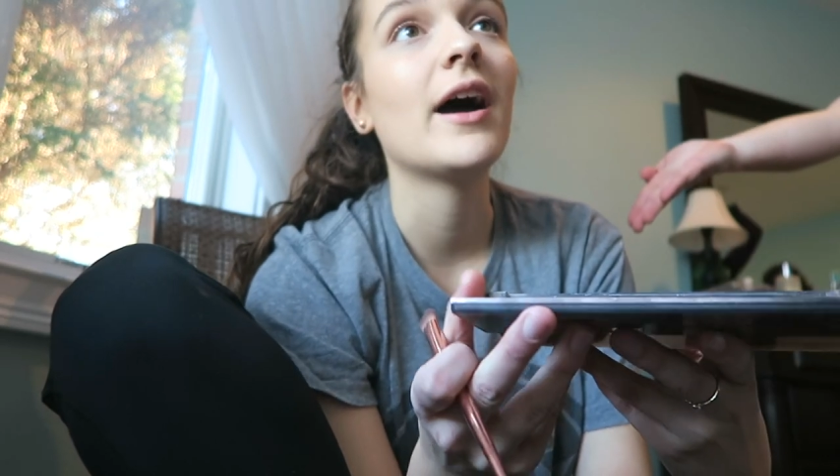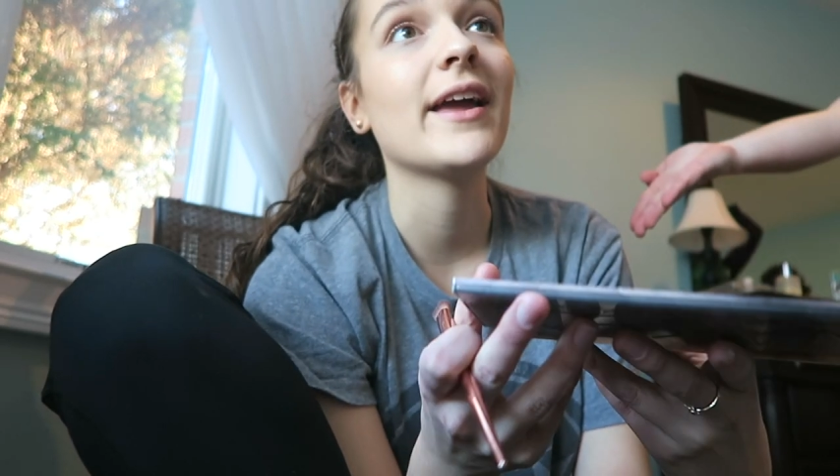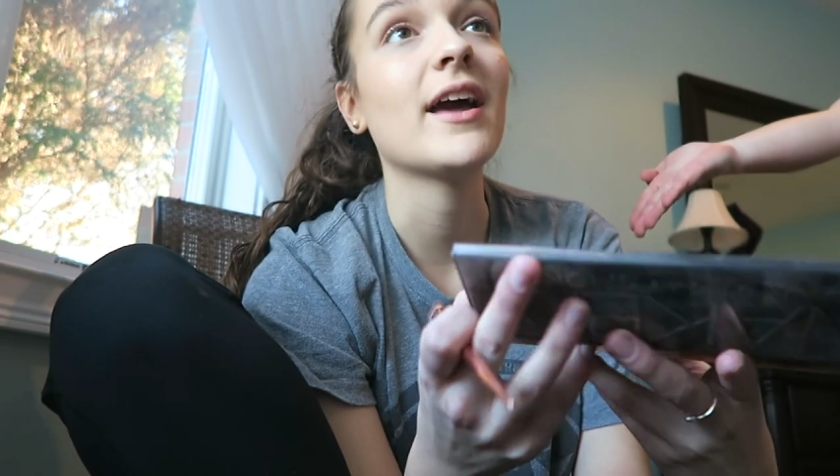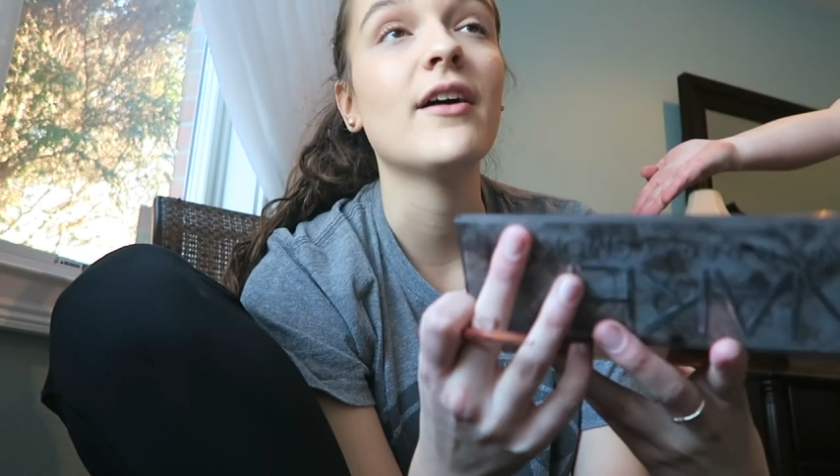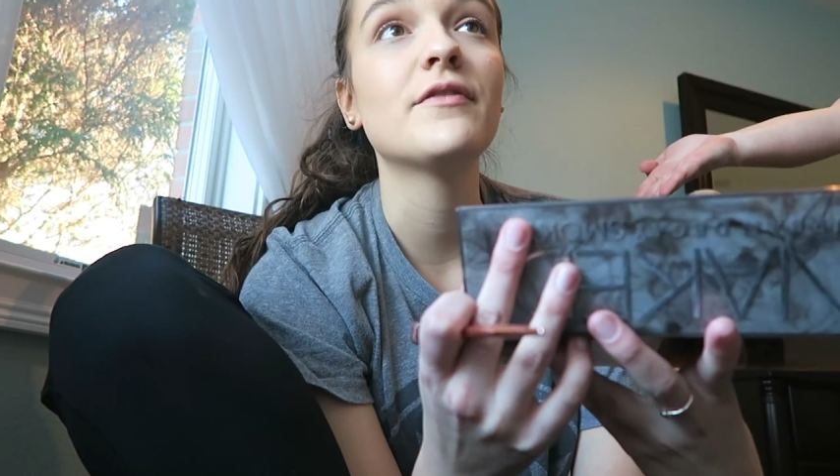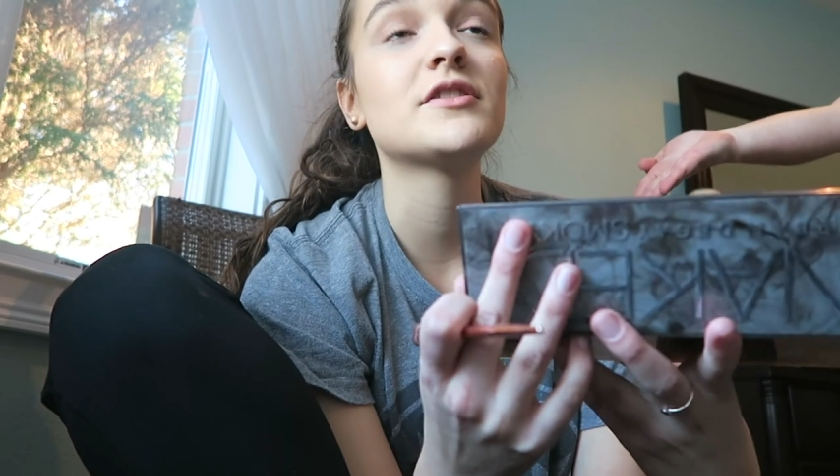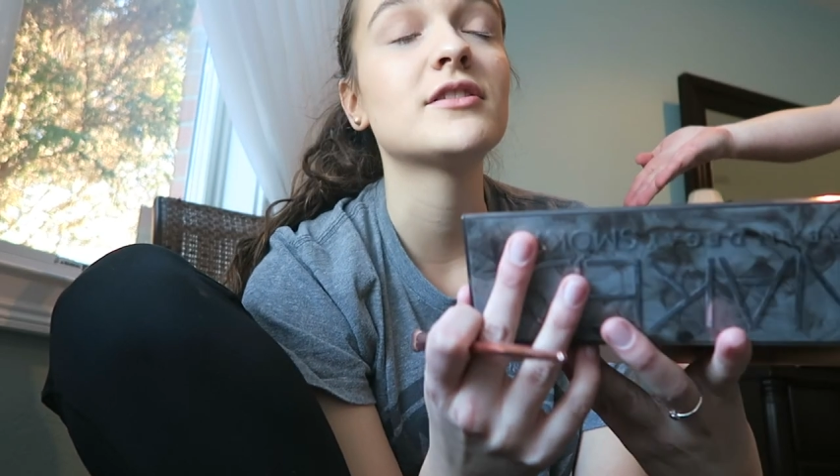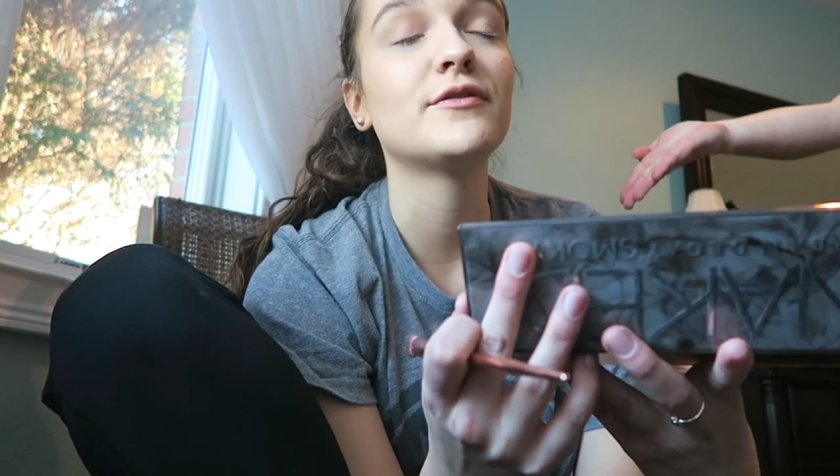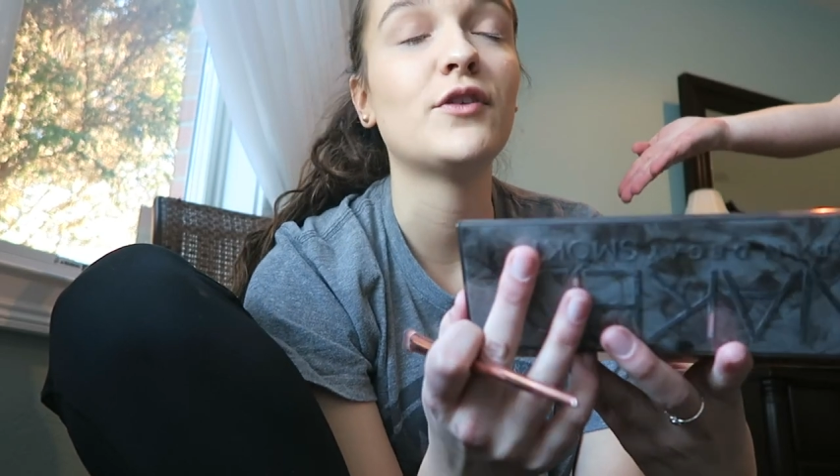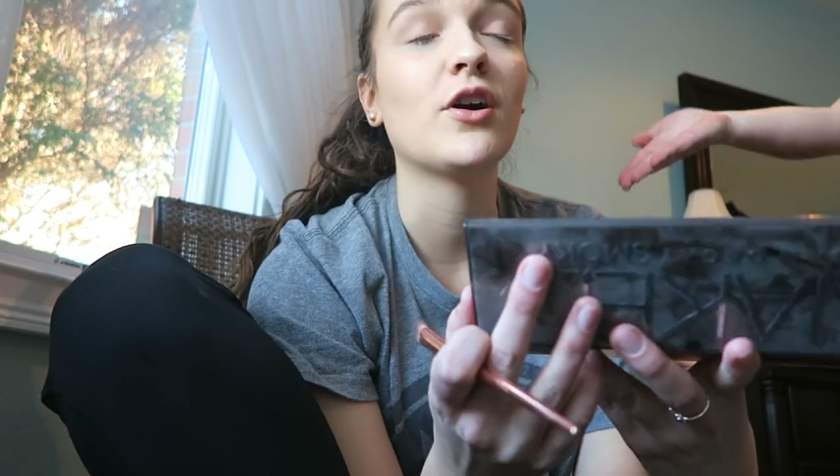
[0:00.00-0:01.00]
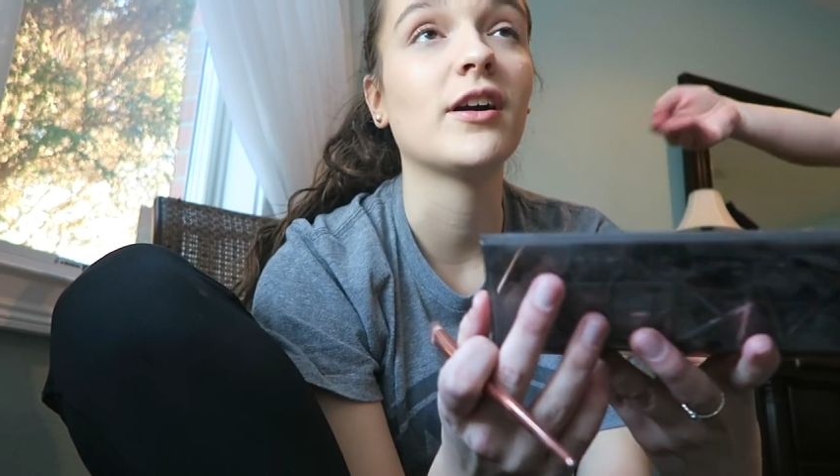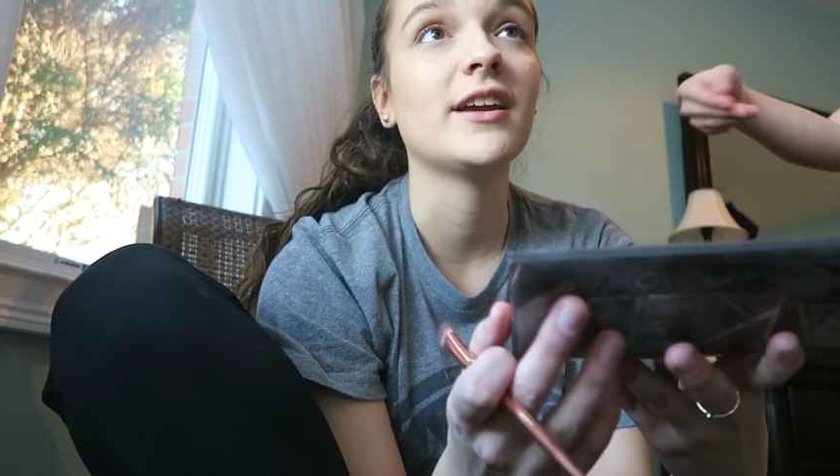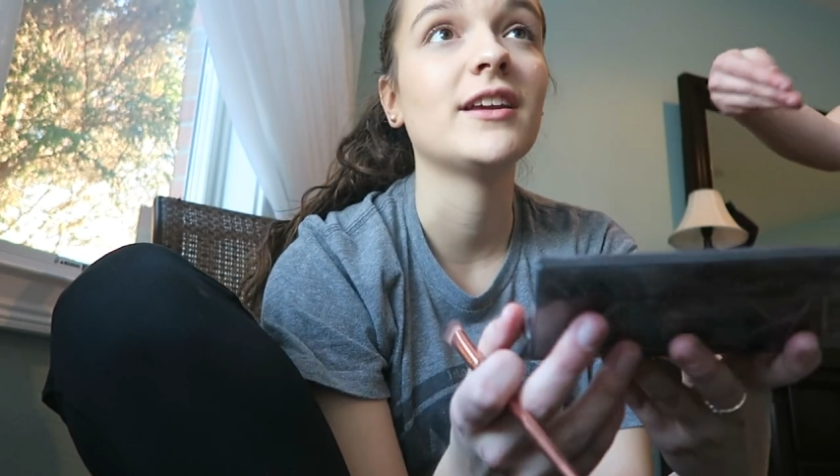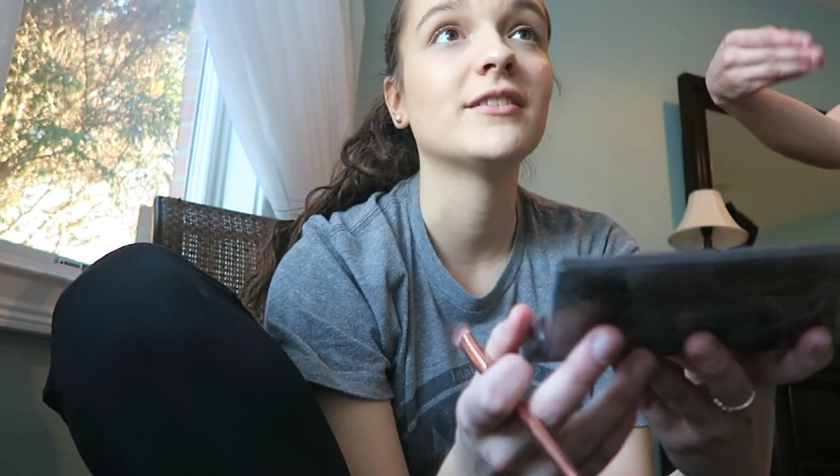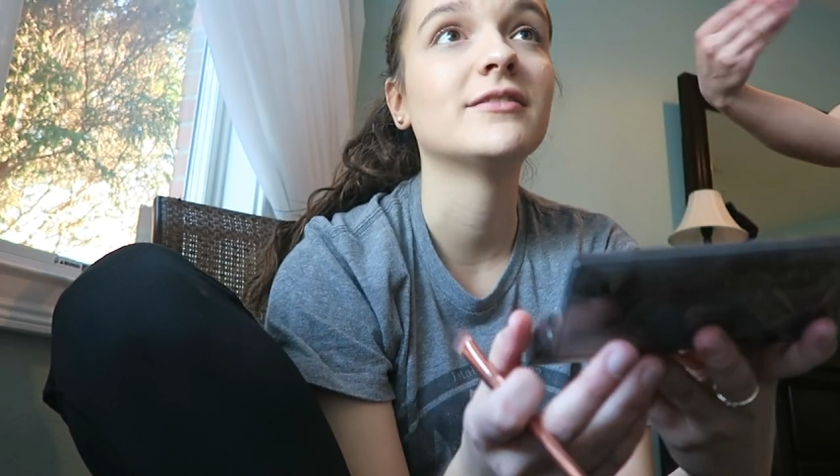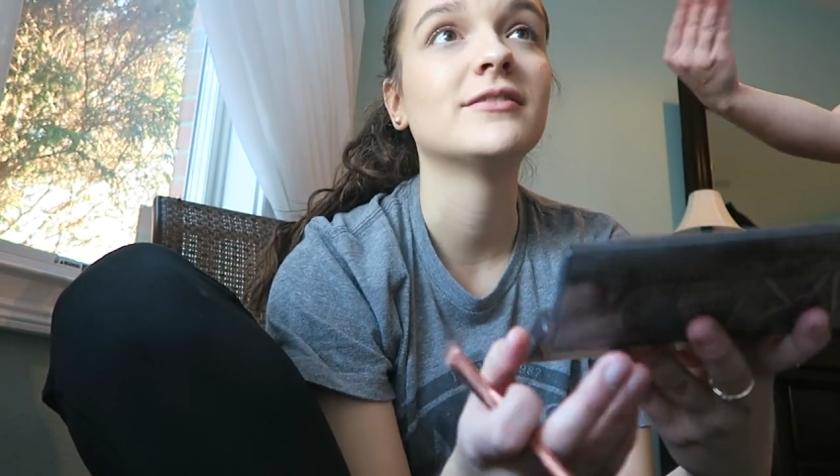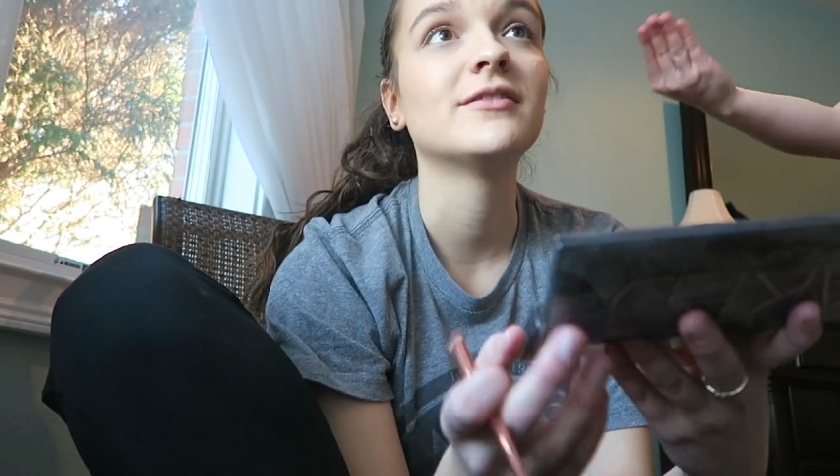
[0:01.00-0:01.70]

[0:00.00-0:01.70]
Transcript: I have Safari,